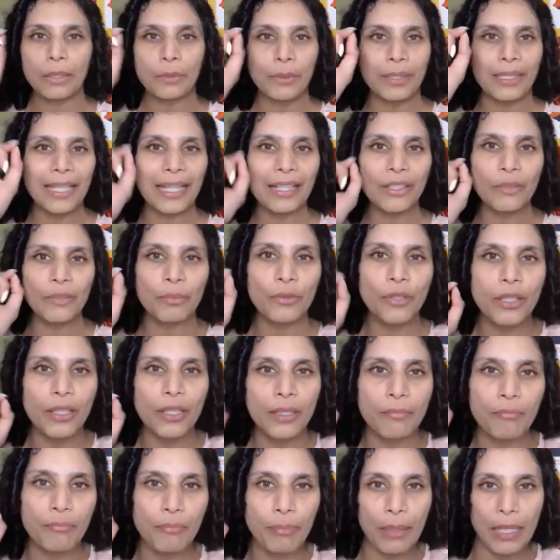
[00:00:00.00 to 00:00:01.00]
when he had to put it
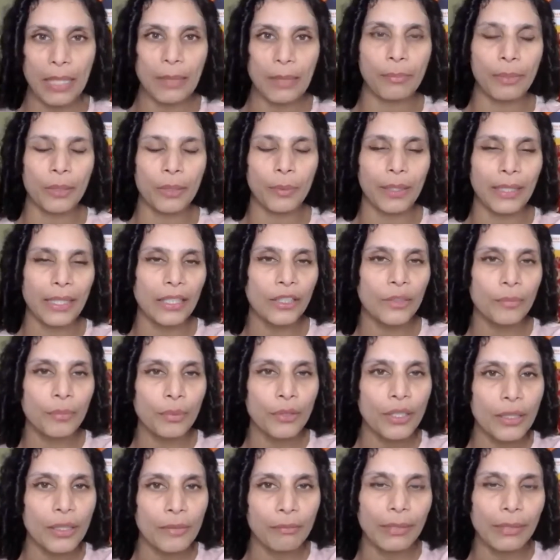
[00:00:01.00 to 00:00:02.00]
in paper, when he had to put
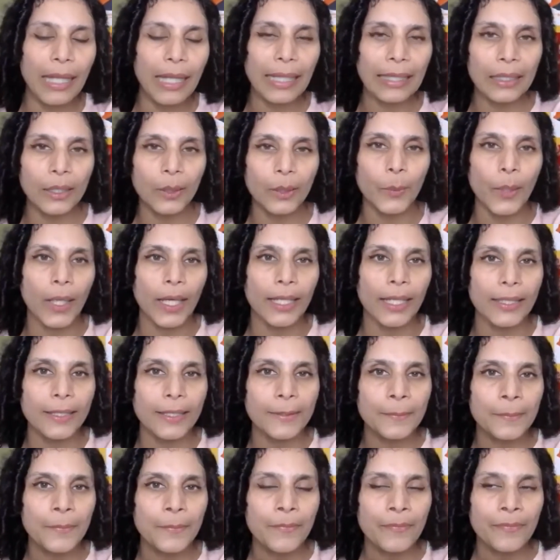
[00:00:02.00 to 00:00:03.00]
it in black and white,
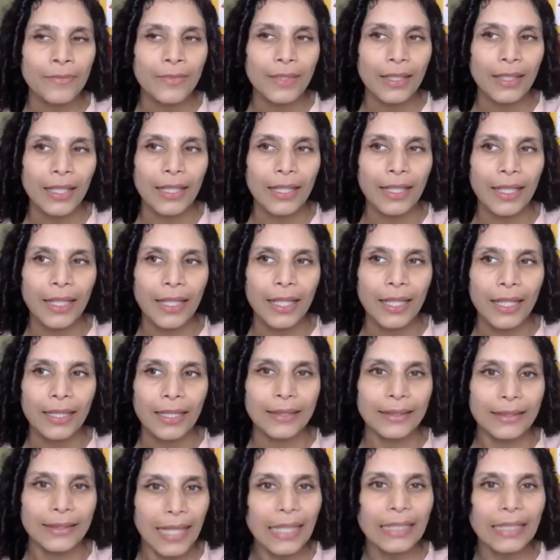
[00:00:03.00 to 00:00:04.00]

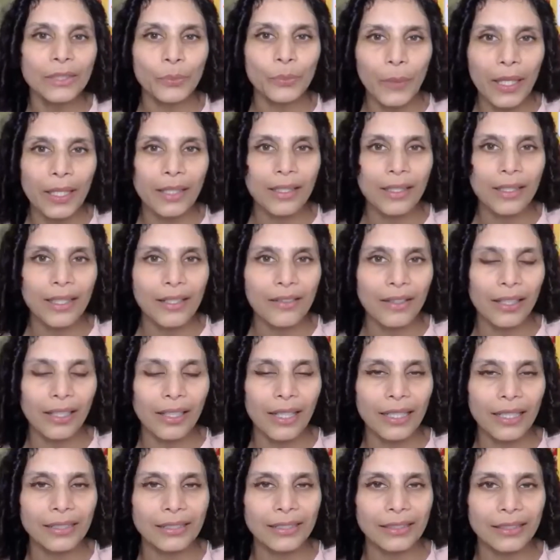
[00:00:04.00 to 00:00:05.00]
that's when he
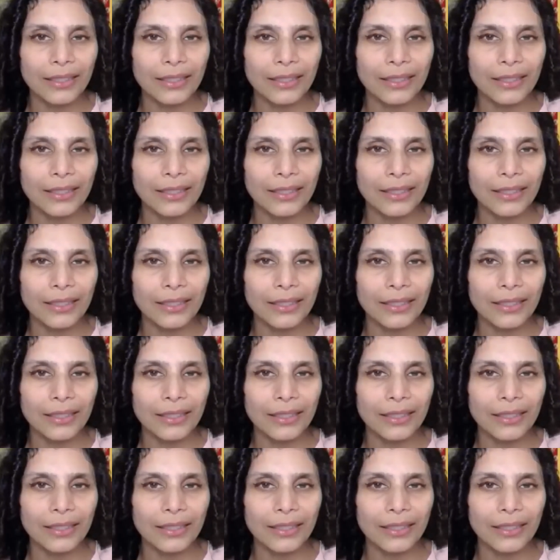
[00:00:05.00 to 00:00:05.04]
realized